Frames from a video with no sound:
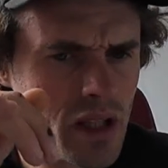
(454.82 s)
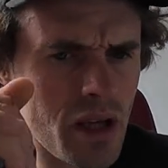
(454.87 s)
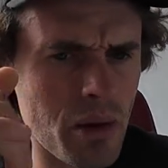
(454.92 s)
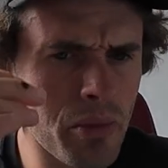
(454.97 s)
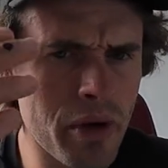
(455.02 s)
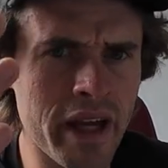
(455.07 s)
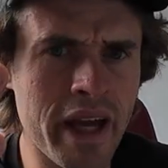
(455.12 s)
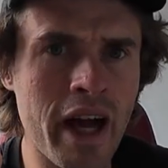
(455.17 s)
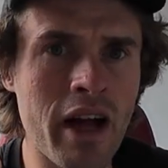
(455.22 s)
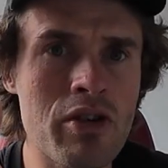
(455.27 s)

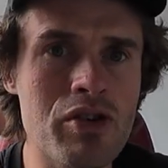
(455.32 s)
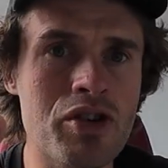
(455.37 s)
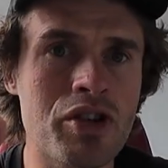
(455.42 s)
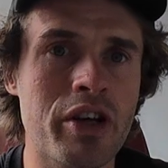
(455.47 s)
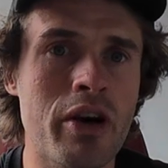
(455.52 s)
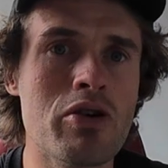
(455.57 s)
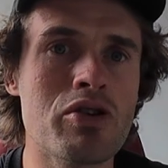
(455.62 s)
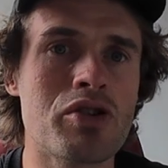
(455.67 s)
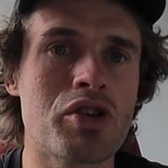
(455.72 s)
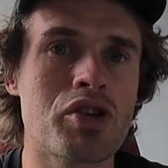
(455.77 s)
But it kind of just
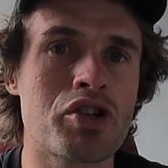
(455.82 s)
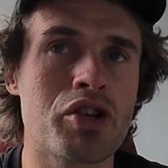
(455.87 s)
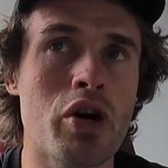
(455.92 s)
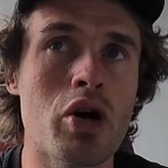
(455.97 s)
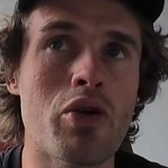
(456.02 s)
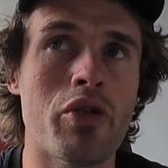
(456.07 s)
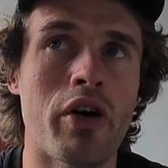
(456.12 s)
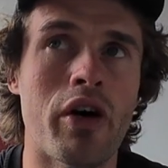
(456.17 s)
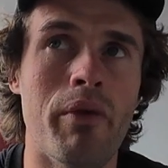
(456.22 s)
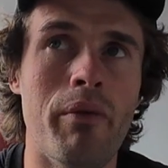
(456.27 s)
goes to
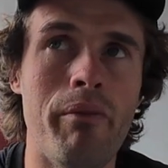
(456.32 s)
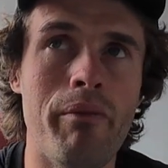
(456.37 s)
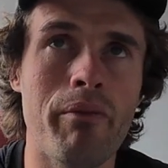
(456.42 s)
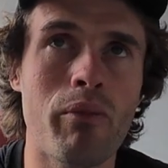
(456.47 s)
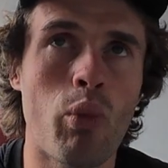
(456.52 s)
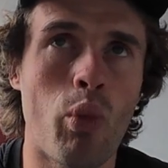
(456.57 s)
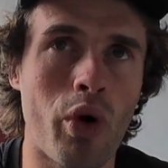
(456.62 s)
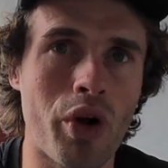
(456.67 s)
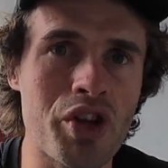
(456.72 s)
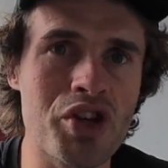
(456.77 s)
show that
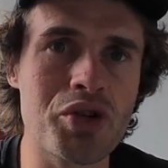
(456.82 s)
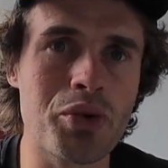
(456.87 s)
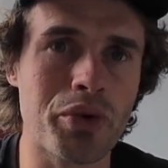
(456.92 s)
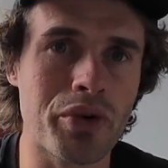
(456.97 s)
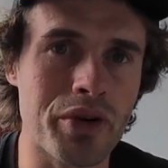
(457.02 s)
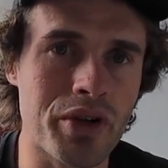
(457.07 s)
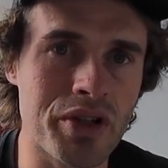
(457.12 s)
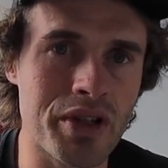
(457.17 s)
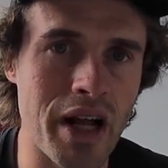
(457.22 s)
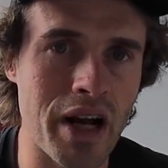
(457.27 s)
once you
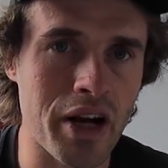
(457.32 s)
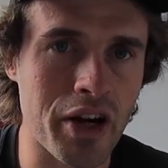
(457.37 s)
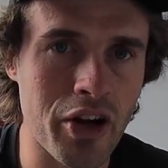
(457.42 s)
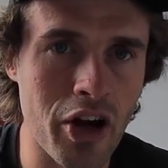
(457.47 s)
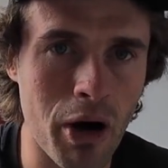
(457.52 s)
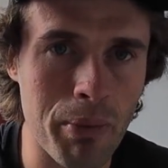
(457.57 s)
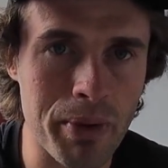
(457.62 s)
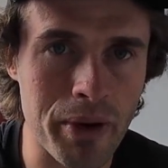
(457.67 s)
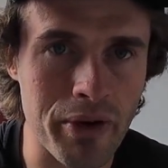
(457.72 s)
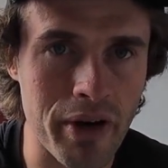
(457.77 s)
understand
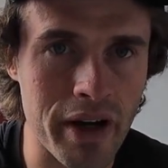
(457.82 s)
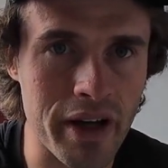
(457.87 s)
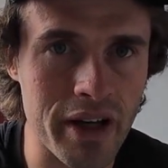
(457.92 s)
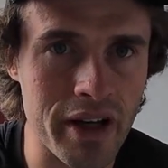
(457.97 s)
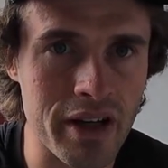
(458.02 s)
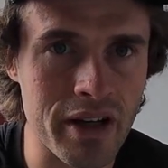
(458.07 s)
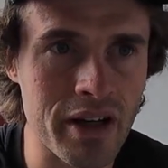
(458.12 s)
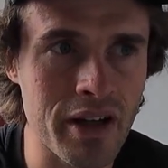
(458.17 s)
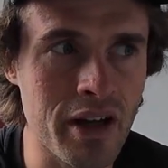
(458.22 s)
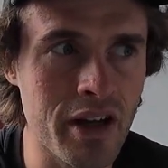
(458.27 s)

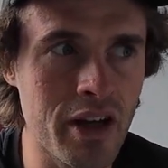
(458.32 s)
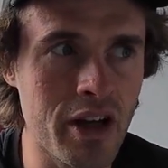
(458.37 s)
copywriting,